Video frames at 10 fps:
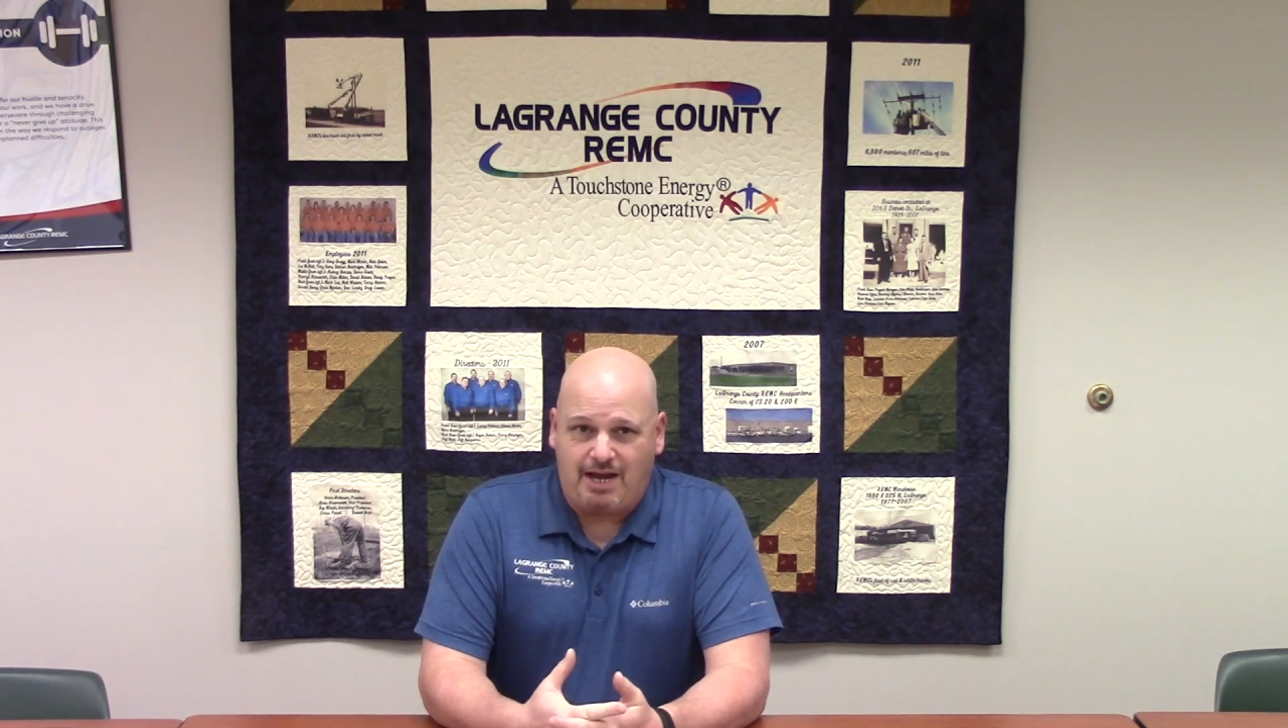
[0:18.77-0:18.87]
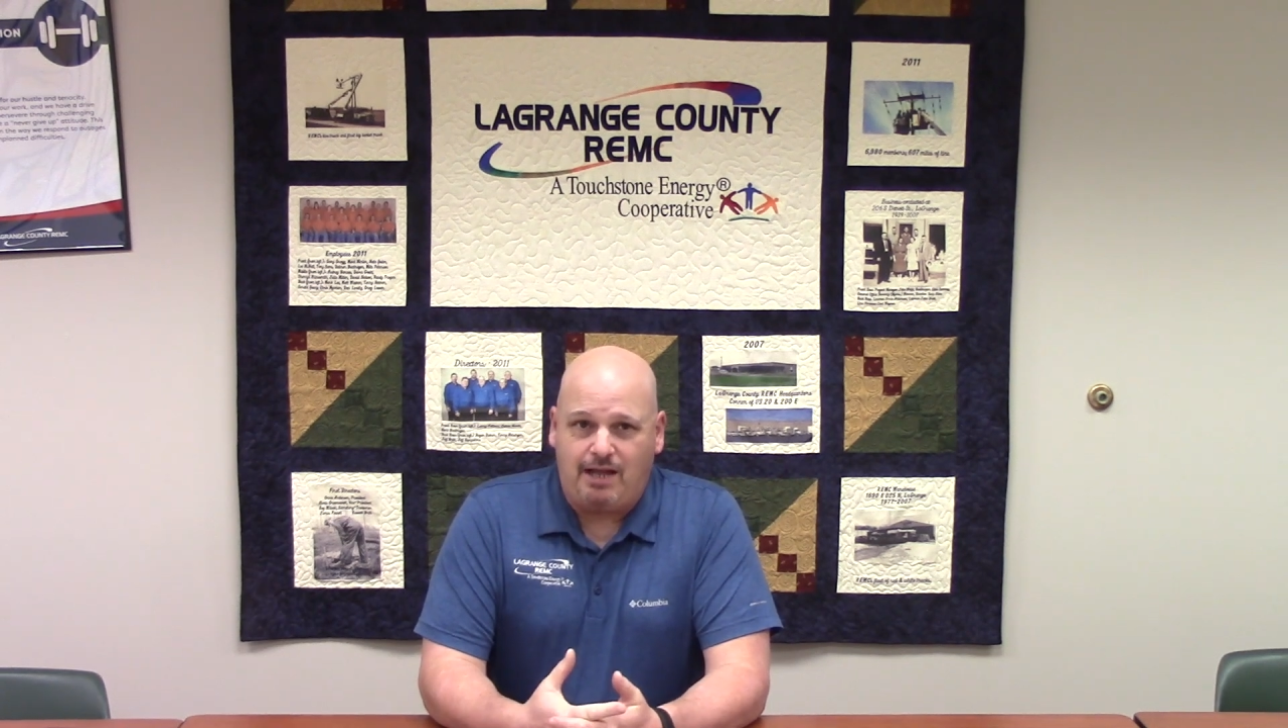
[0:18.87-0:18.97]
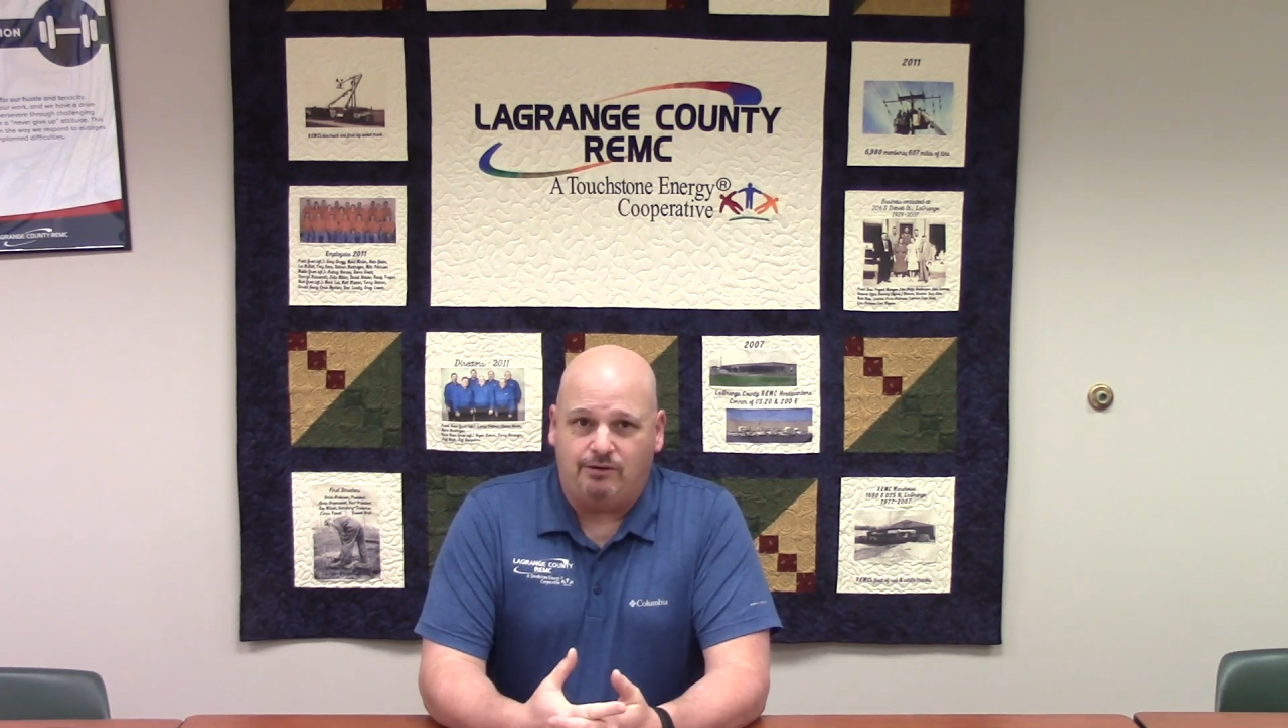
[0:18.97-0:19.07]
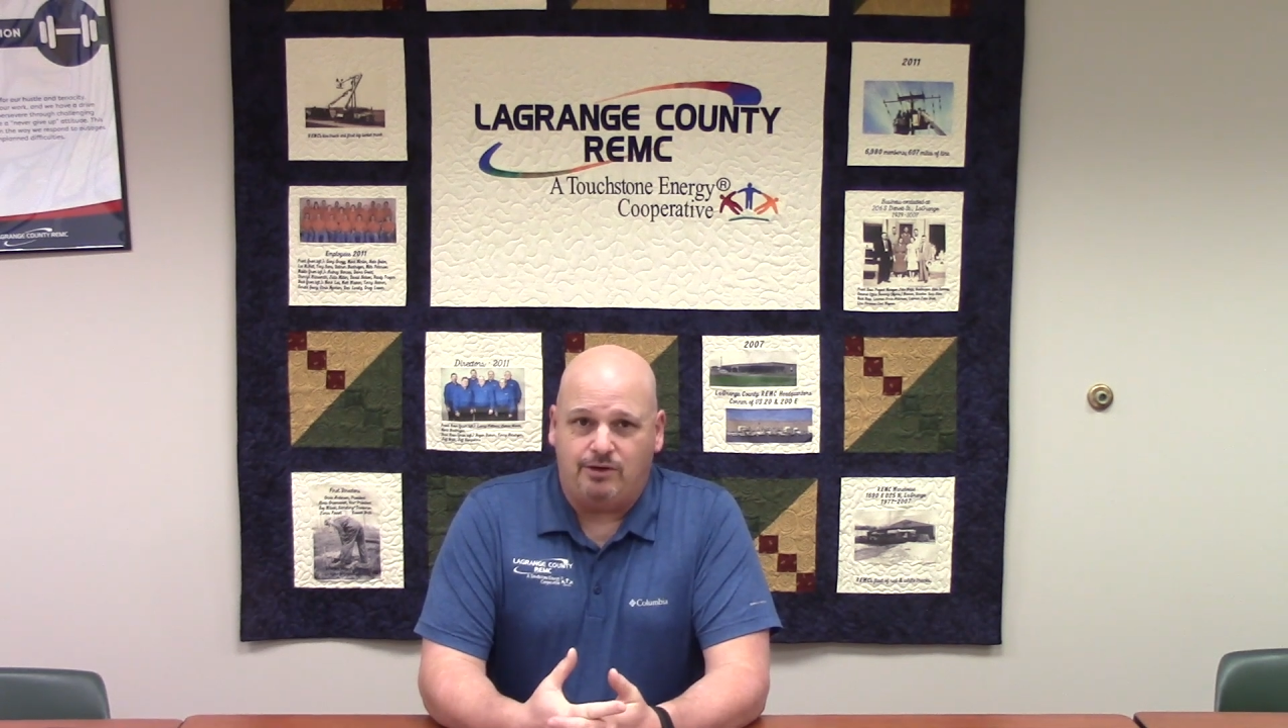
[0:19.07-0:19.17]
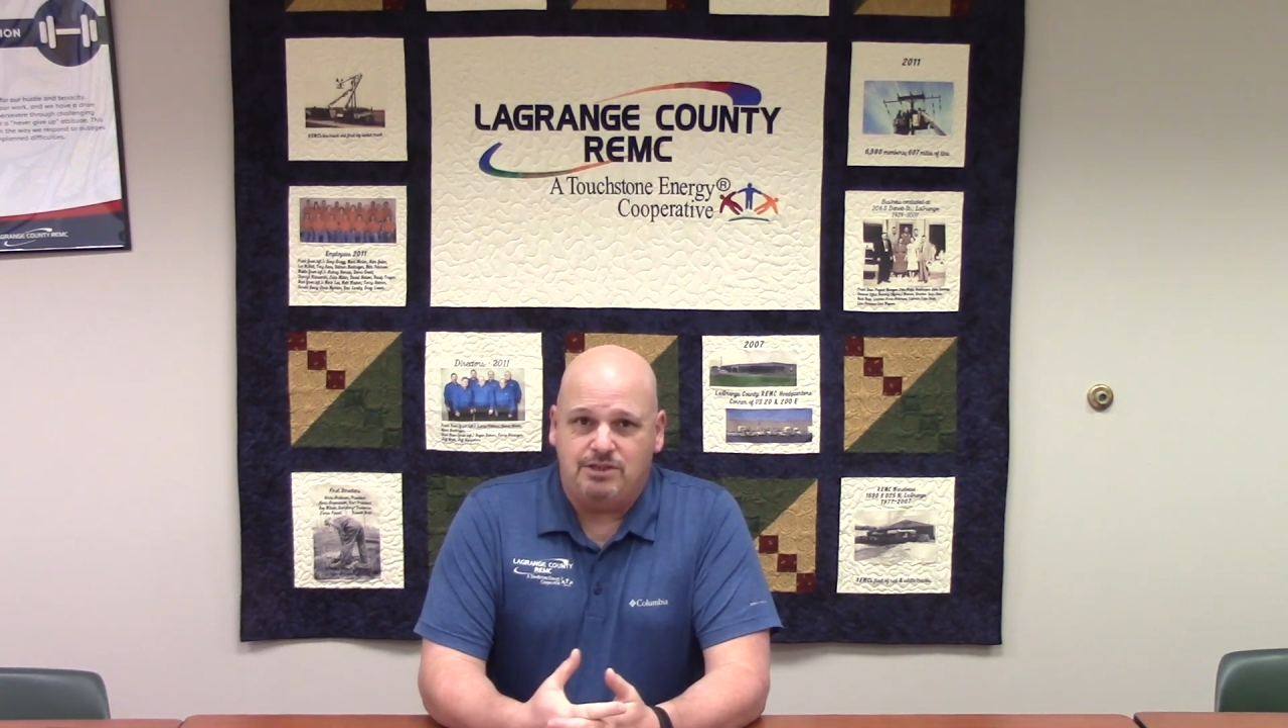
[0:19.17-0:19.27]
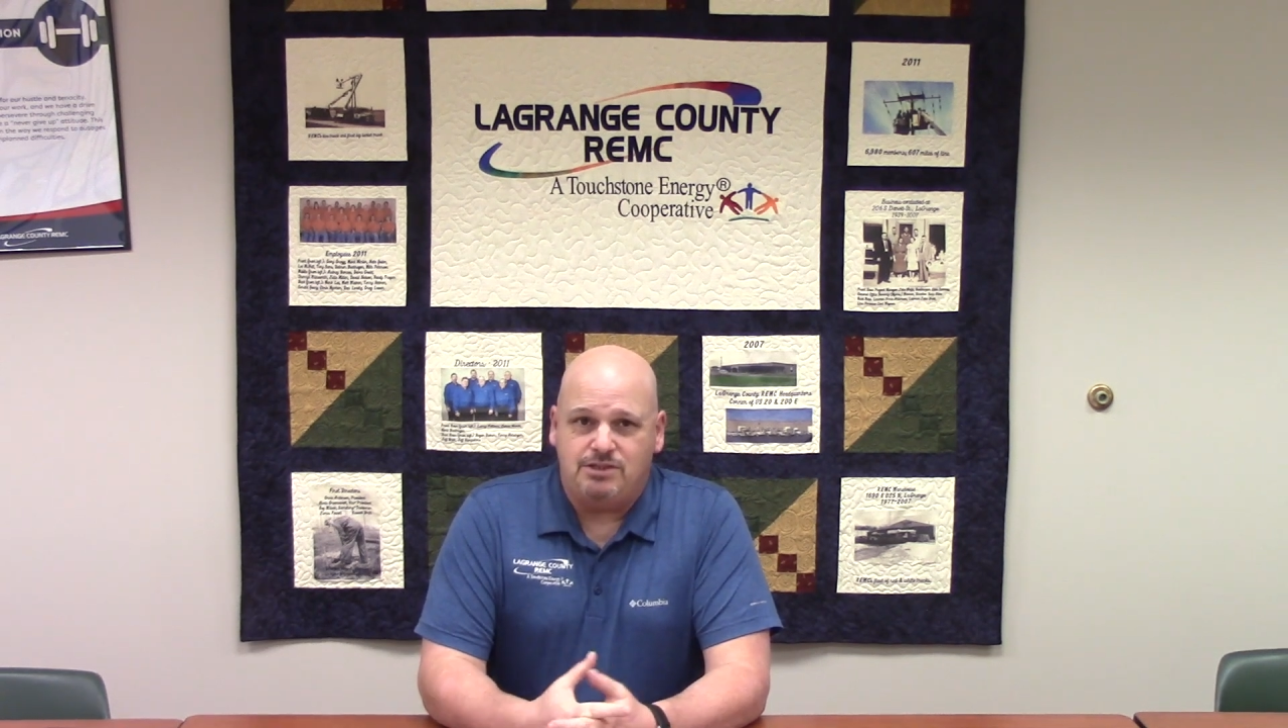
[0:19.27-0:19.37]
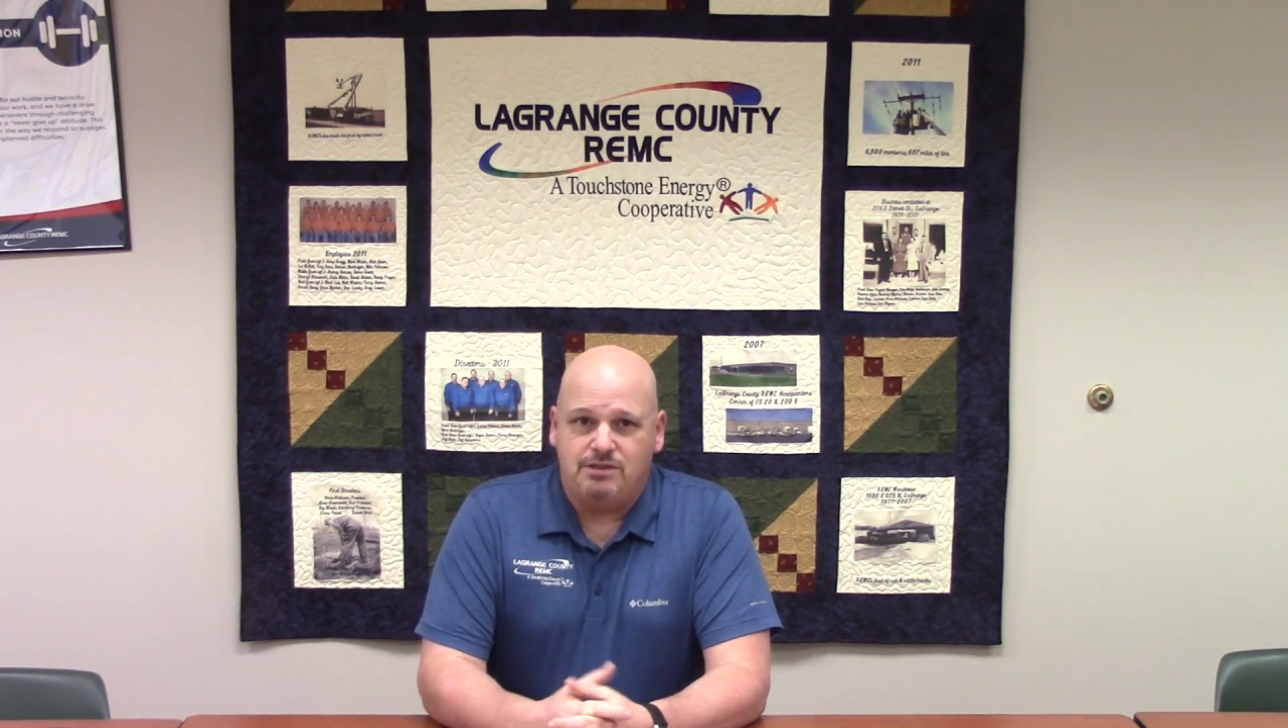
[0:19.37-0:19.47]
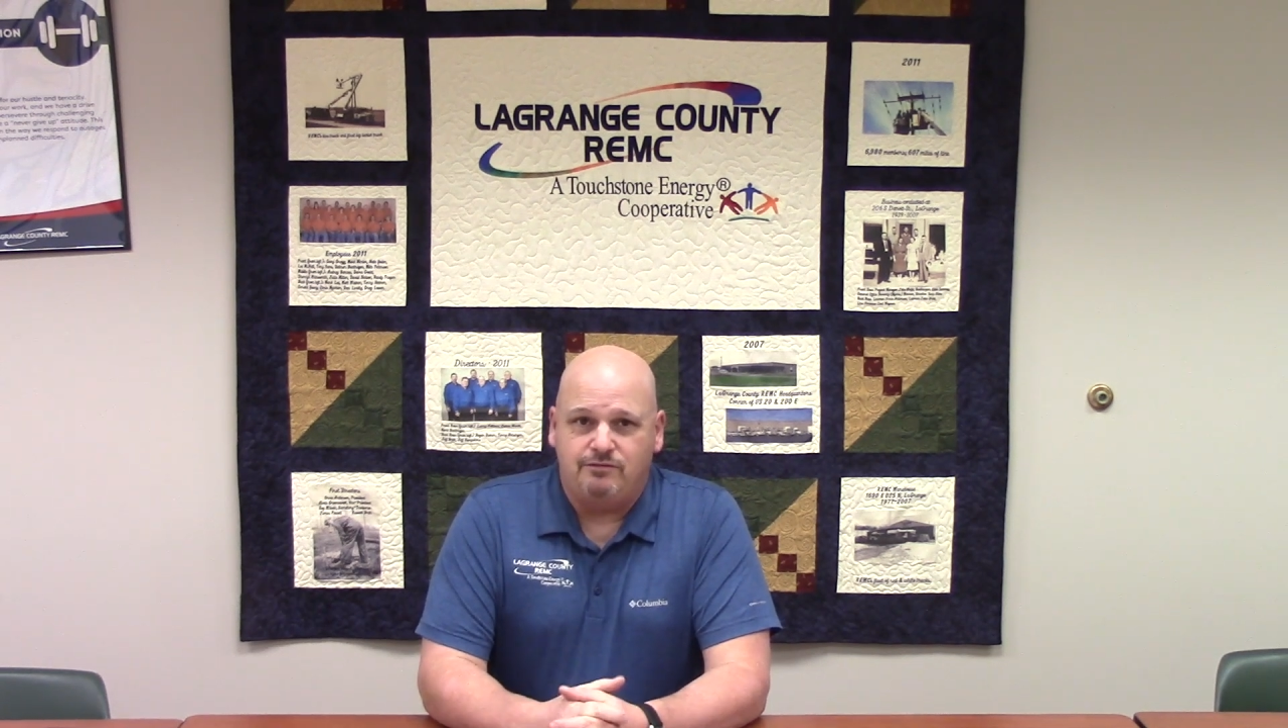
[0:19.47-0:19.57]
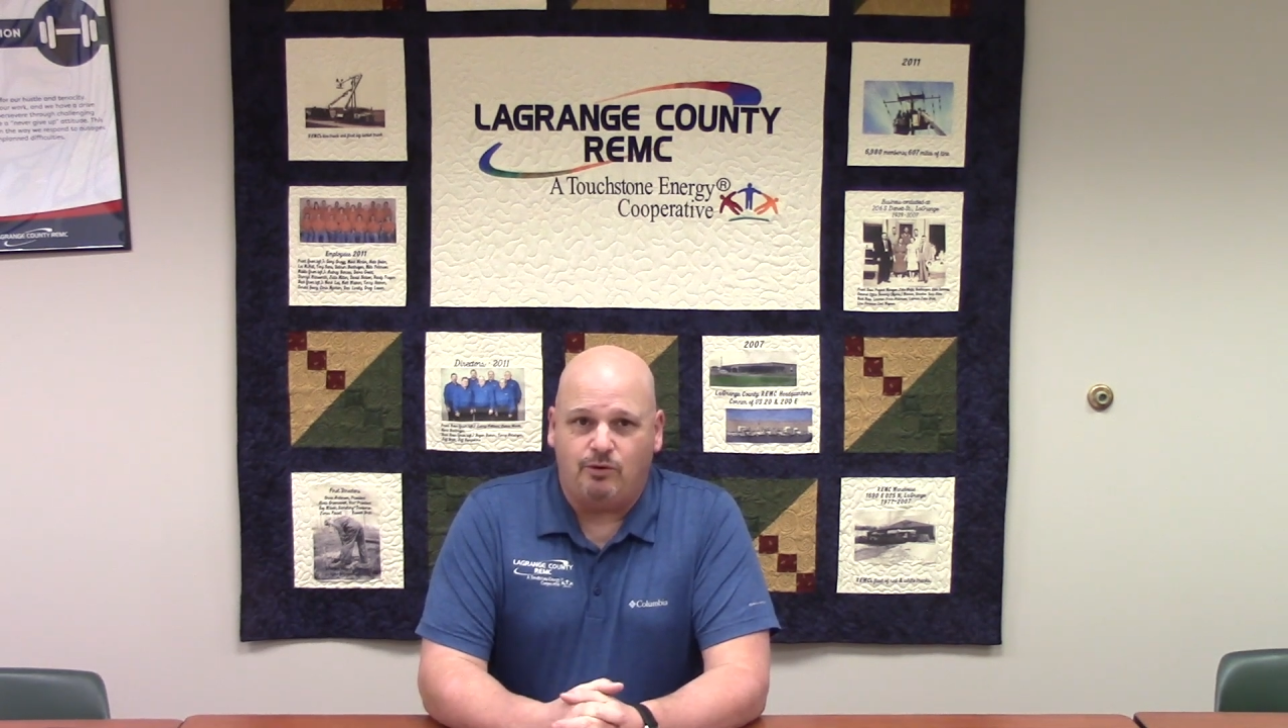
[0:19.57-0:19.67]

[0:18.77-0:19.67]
tolerance